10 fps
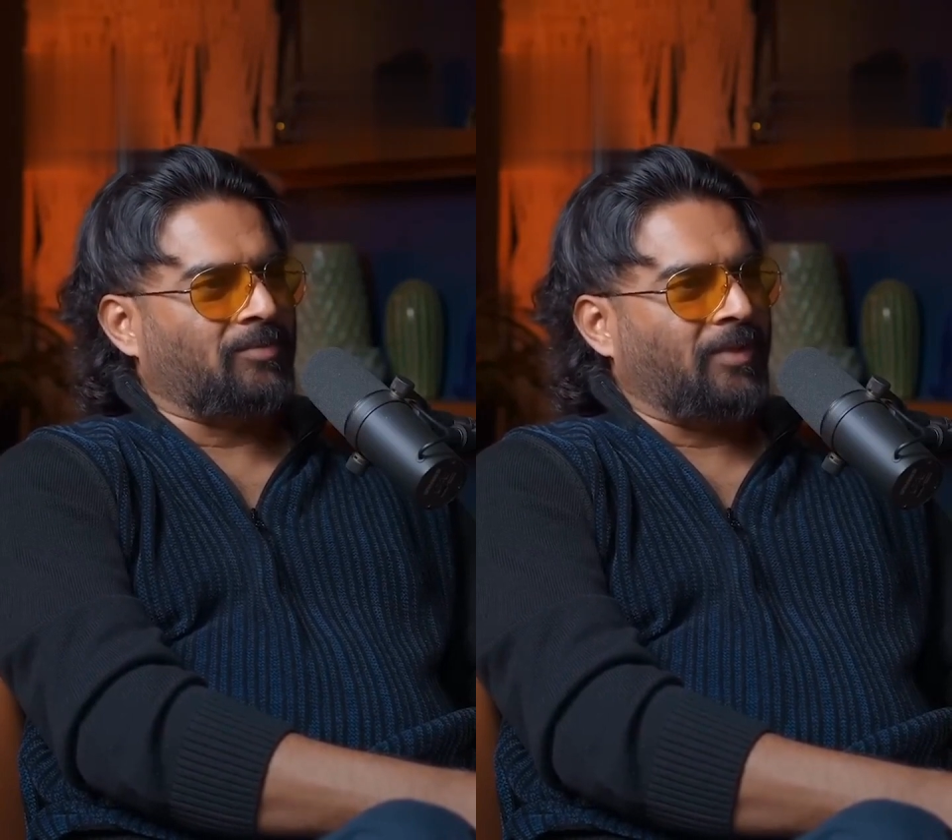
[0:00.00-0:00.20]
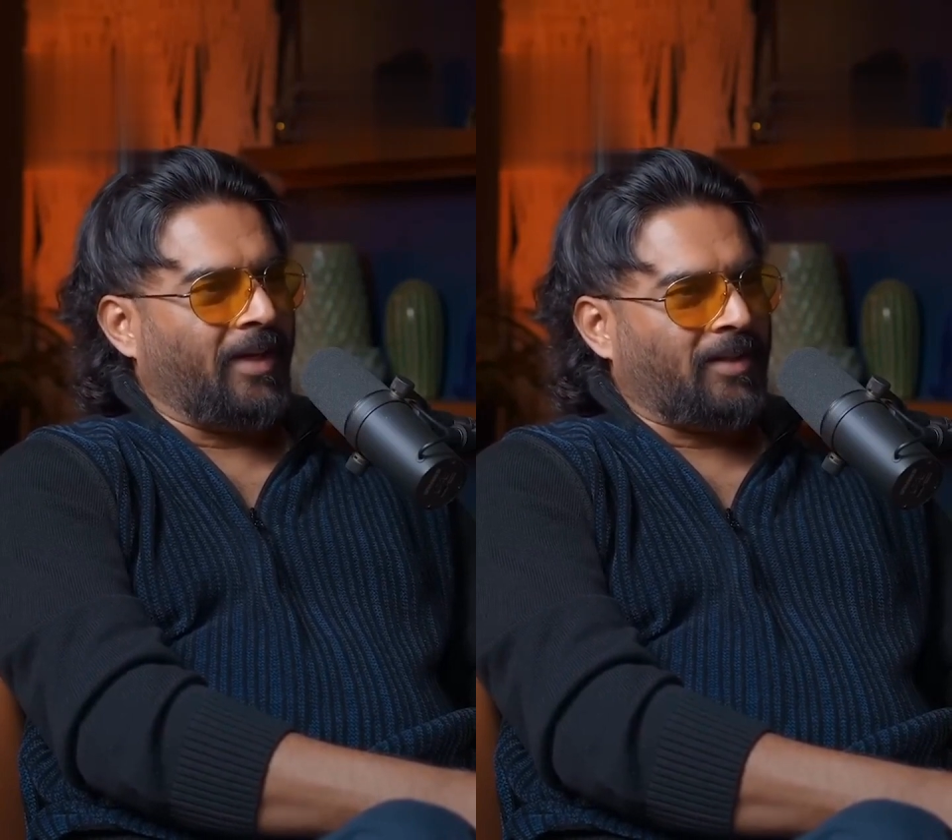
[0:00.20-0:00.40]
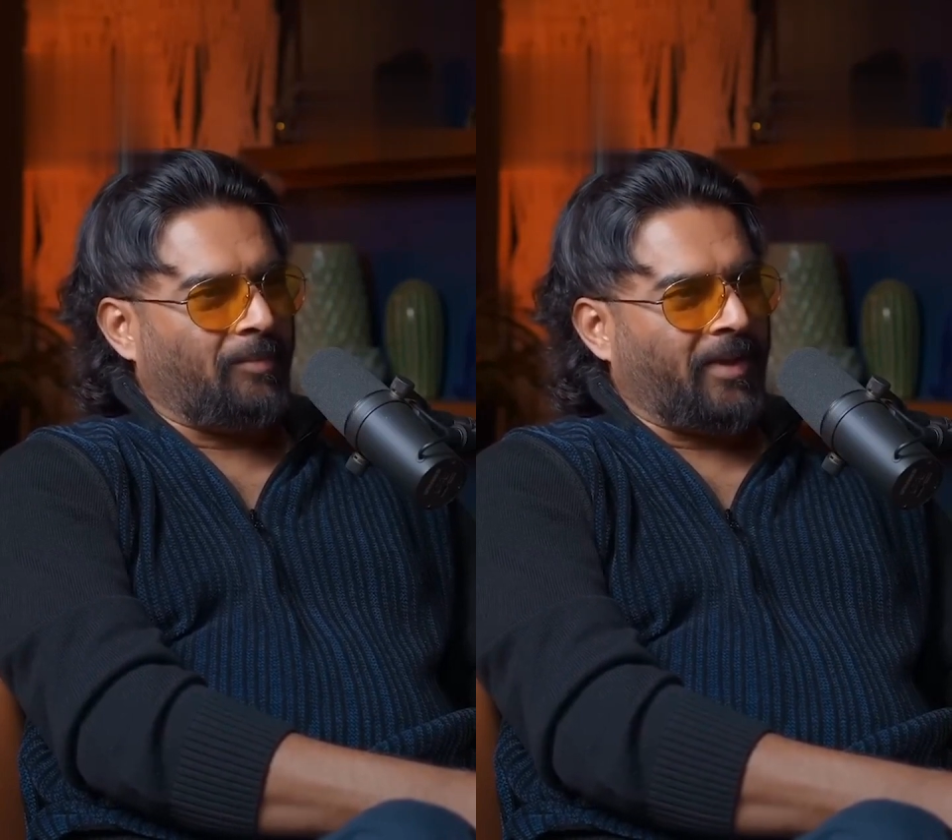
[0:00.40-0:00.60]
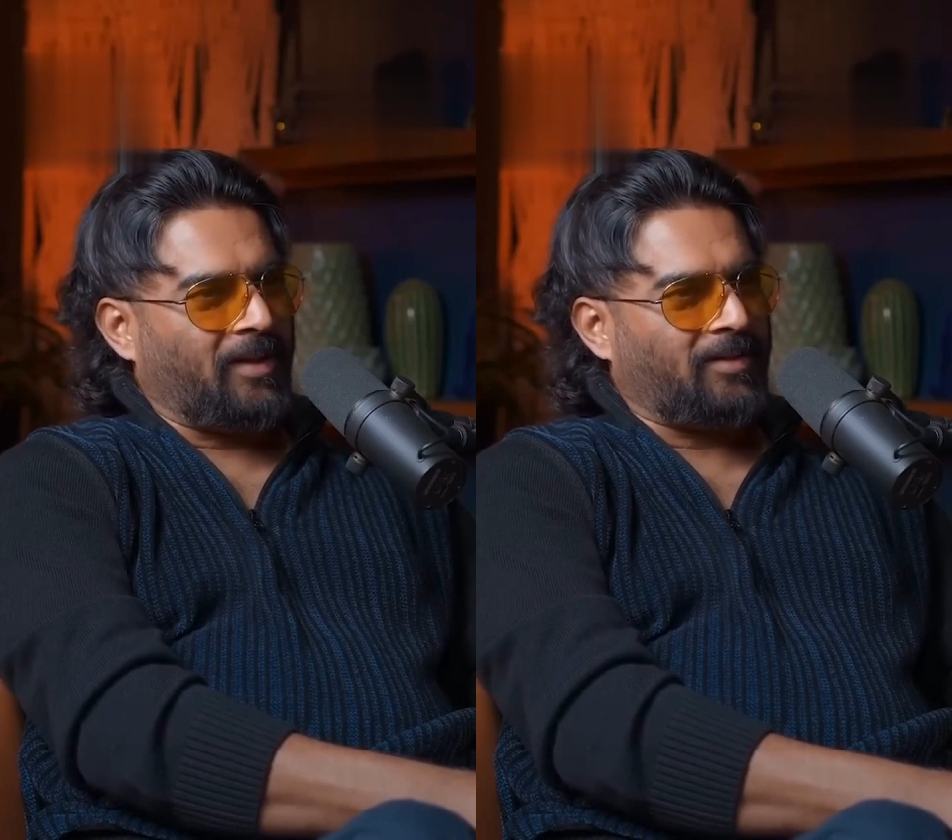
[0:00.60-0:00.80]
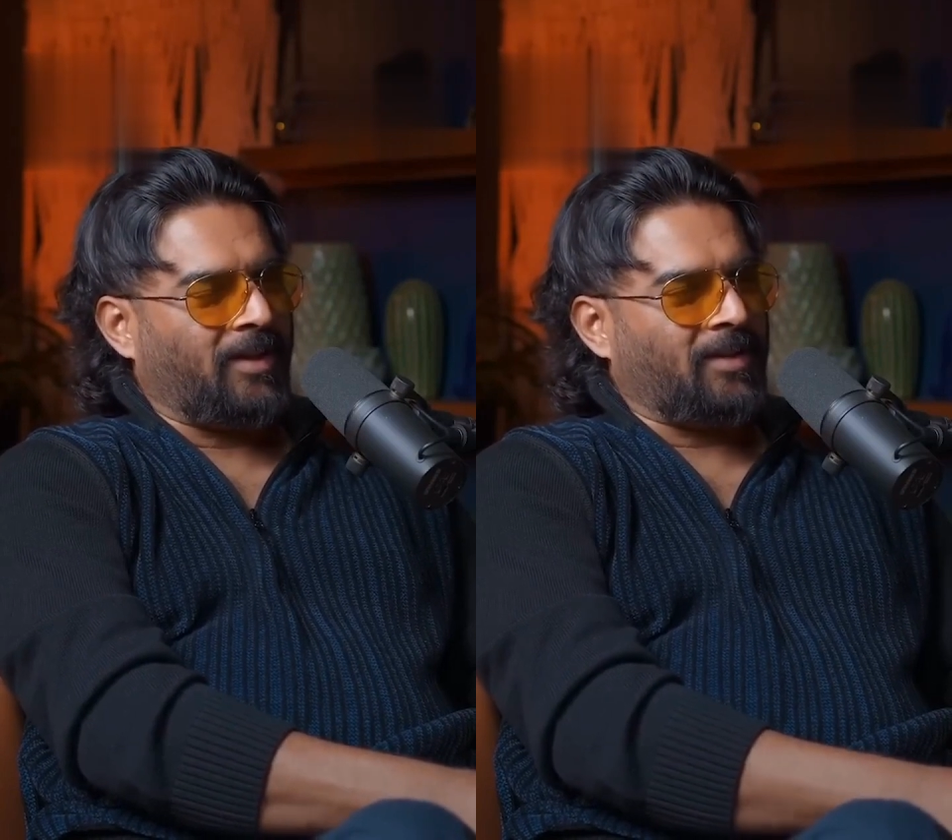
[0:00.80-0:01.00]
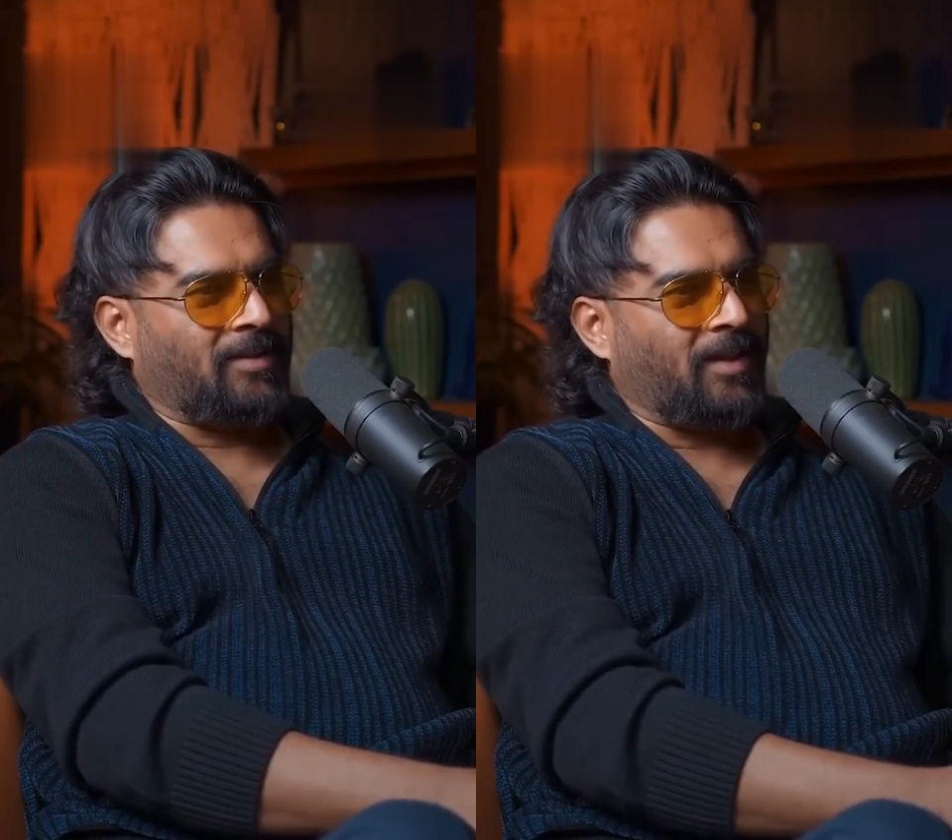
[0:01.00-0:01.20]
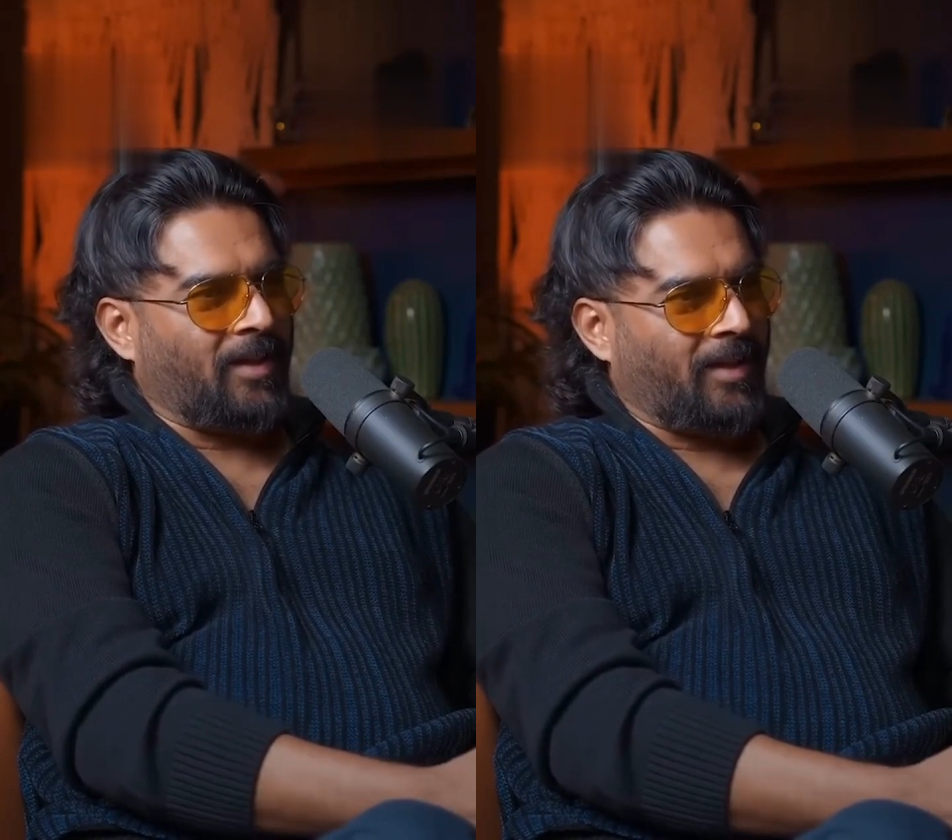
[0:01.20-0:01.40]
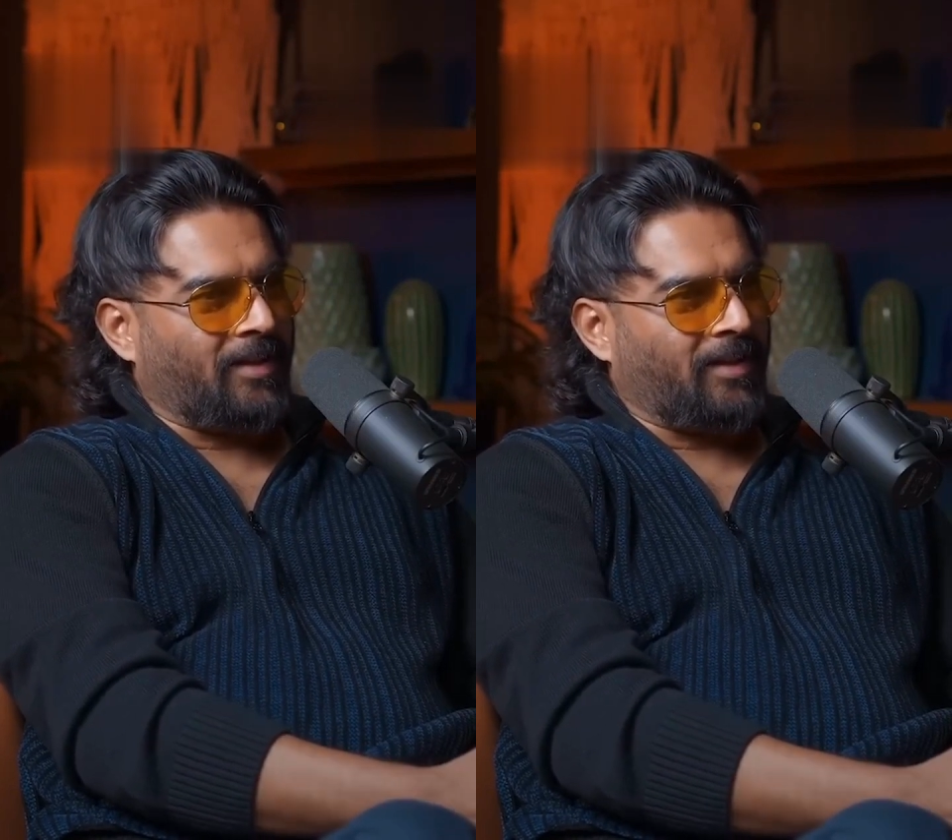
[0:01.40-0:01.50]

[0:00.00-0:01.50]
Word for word: get the medals that he's done and